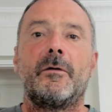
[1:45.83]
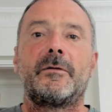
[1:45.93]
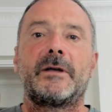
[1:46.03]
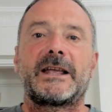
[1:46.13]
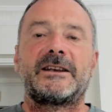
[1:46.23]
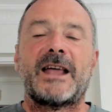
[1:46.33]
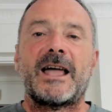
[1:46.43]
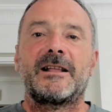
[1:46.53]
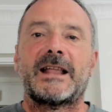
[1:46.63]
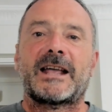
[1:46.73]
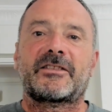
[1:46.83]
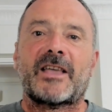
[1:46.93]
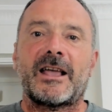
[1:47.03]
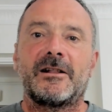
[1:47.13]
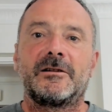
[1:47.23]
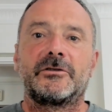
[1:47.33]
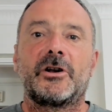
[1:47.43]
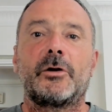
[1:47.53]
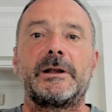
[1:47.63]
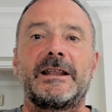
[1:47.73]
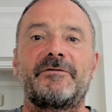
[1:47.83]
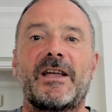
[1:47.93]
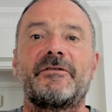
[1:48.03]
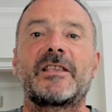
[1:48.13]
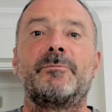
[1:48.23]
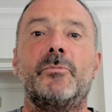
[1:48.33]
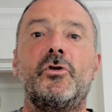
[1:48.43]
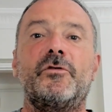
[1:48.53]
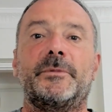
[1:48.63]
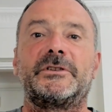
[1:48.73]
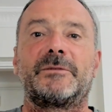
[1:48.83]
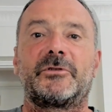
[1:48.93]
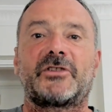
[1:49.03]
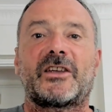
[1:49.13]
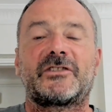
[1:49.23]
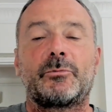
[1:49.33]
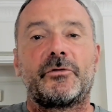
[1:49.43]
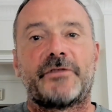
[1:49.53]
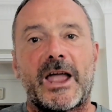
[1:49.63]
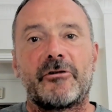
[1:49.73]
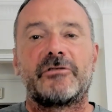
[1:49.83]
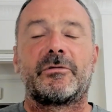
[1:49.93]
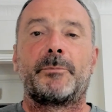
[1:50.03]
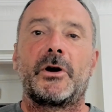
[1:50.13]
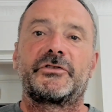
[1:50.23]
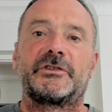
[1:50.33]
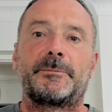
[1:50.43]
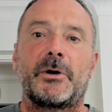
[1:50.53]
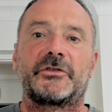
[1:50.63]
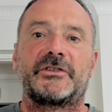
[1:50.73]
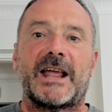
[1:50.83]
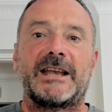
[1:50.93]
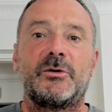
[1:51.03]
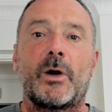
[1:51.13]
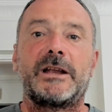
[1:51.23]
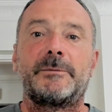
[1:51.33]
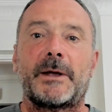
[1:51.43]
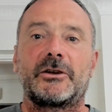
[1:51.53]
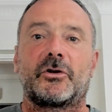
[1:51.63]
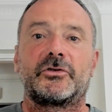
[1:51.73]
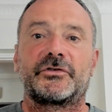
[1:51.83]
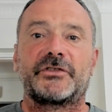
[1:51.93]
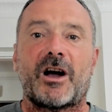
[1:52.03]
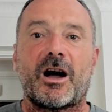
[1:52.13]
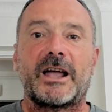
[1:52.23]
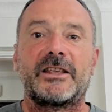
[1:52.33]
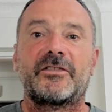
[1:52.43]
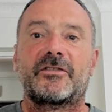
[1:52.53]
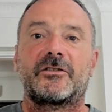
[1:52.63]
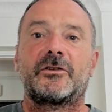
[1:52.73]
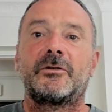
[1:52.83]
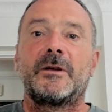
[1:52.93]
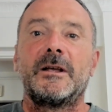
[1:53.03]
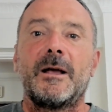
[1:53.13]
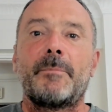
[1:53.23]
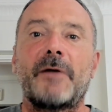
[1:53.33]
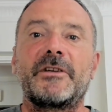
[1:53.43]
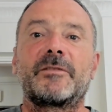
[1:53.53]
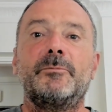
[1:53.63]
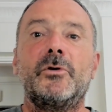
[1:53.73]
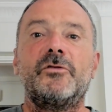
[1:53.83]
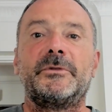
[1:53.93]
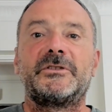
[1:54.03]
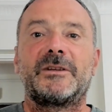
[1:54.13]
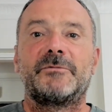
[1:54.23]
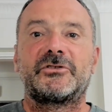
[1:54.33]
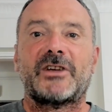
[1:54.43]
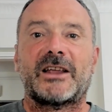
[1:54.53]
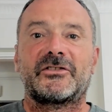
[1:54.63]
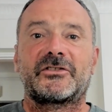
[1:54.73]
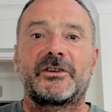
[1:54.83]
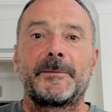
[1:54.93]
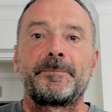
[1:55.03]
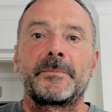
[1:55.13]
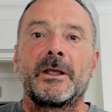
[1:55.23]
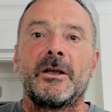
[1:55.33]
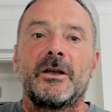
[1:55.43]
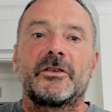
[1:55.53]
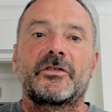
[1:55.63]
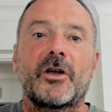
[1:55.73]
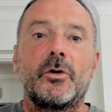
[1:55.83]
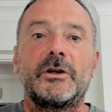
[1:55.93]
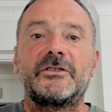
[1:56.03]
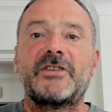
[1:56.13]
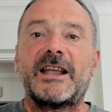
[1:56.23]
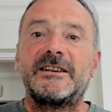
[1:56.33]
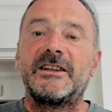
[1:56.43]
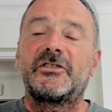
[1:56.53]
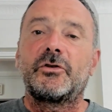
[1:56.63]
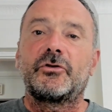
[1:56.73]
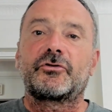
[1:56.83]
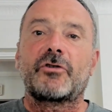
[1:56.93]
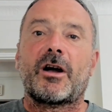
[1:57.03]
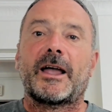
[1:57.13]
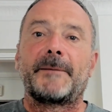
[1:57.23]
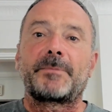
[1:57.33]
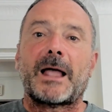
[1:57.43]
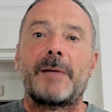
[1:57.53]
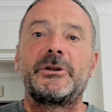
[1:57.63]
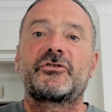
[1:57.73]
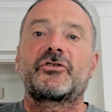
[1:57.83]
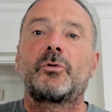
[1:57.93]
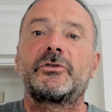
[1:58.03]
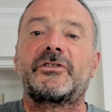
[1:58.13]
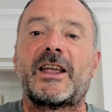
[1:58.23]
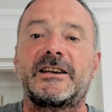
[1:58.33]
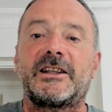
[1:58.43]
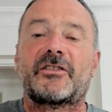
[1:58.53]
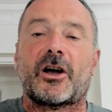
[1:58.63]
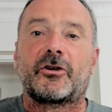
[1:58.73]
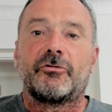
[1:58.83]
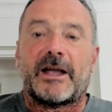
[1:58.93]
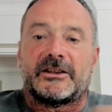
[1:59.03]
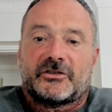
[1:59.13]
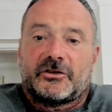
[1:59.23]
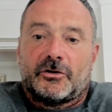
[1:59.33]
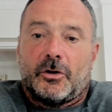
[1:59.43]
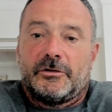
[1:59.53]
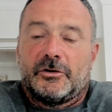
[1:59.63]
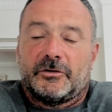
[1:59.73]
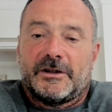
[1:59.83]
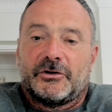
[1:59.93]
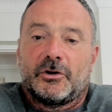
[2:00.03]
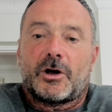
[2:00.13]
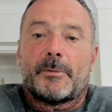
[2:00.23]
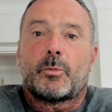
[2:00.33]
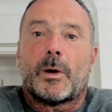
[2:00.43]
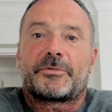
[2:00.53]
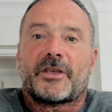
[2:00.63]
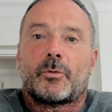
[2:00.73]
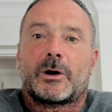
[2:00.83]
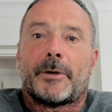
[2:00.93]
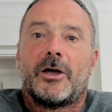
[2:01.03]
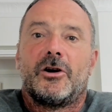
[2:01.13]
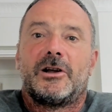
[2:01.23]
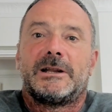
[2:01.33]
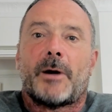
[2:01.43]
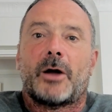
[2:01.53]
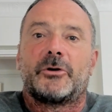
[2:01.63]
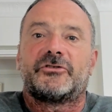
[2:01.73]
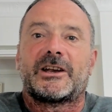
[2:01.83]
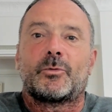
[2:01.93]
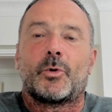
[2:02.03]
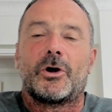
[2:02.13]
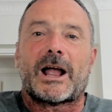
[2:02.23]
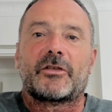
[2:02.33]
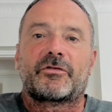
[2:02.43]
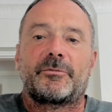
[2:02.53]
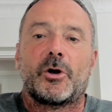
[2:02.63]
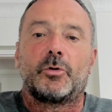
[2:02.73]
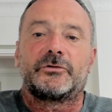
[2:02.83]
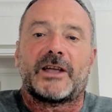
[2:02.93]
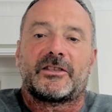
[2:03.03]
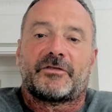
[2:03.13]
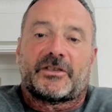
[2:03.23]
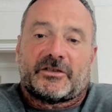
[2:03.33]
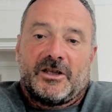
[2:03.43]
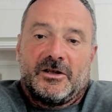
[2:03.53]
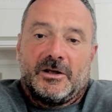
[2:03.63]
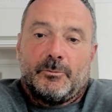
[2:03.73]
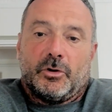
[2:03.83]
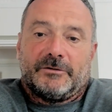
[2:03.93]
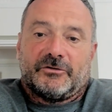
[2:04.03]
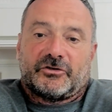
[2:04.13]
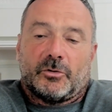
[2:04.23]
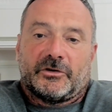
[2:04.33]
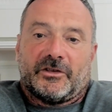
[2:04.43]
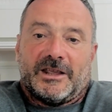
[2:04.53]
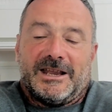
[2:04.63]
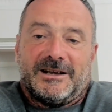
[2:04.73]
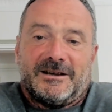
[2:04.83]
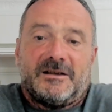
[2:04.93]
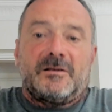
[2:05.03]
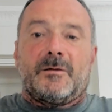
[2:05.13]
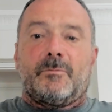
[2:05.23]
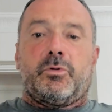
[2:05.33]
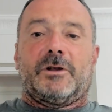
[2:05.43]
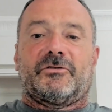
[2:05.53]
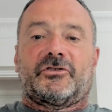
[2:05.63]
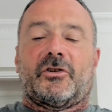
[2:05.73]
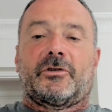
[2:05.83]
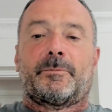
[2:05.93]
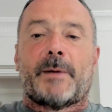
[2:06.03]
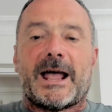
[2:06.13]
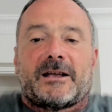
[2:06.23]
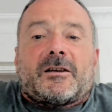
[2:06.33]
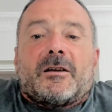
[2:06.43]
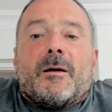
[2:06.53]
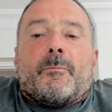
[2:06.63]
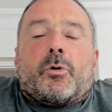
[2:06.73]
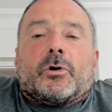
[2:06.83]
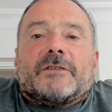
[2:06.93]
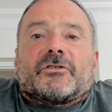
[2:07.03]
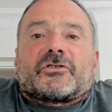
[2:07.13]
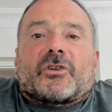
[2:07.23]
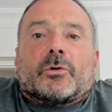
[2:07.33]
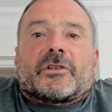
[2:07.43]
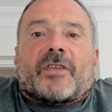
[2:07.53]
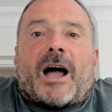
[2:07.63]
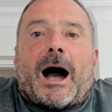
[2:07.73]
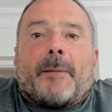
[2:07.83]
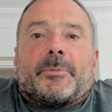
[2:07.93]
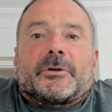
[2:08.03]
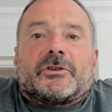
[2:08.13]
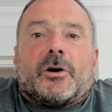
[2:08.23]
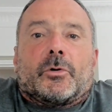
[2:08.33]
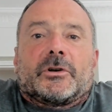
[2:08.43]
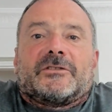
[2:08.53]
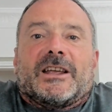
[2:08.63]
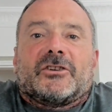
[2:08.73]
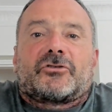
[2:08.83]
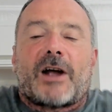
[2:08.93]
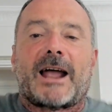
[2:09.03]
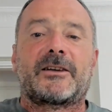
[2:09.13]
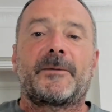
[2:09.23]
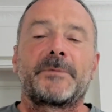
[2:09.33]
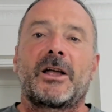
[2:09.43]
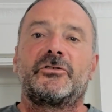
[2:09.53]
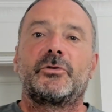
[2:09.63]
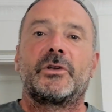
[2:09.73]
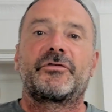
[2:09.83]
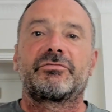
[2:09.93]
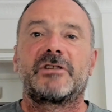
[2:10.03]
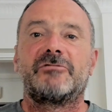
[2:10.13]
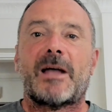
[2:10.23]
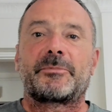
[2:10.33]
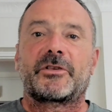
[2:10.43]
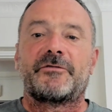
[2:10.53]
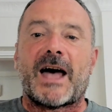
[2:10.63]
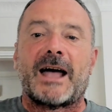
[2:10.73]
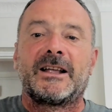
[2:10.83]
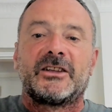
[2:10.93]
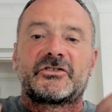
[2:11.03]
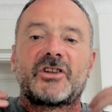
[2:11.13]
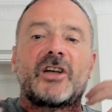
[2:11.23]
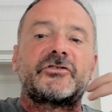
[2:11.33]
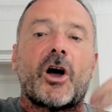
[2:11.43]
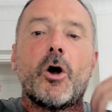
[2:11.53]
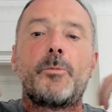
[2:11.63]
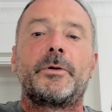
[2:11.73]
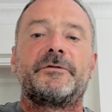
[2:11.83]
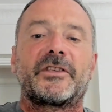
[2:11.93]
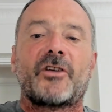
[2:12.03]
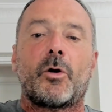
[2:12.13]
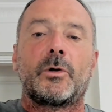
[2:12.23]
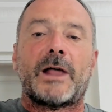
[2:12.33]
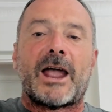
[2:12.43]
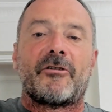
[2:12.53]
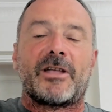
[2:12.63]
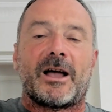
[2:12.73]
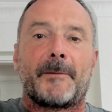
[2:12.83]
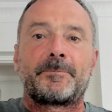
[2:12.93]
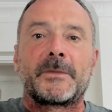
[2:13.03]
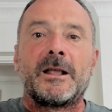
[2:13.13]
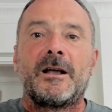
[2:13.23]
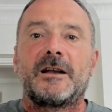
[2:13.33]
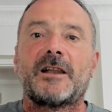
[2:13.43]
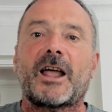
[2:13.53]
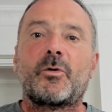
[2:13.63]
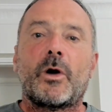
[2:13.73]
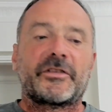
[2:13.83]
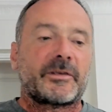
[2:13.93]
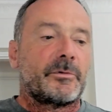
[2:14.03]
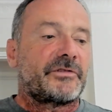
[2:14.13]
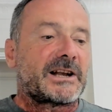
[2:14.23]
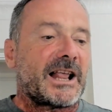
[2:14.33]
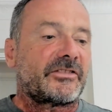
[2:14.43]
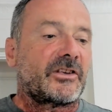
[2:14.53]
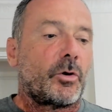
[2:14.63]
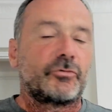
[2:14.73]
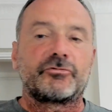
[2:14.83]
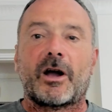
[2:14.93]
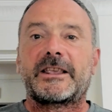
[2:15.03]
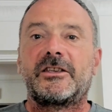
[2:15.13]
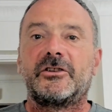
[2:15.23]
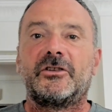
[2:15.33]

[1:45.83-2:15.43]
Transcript: inhale, exhale. There's movement in the chest. It will vary from person to person anyway, depending on your size, but there's movement in the chest. So techniques you can try. Shoulder techniques are great. If on my website, one of my early bioenergetic workouts from the old days is pulling the shoulders in, pulling the shoulders back, pulling the shoulders up, on a ding track, and doing 3 reps of that. Starts to open this whole area. Likewise, some of the classic old Reichian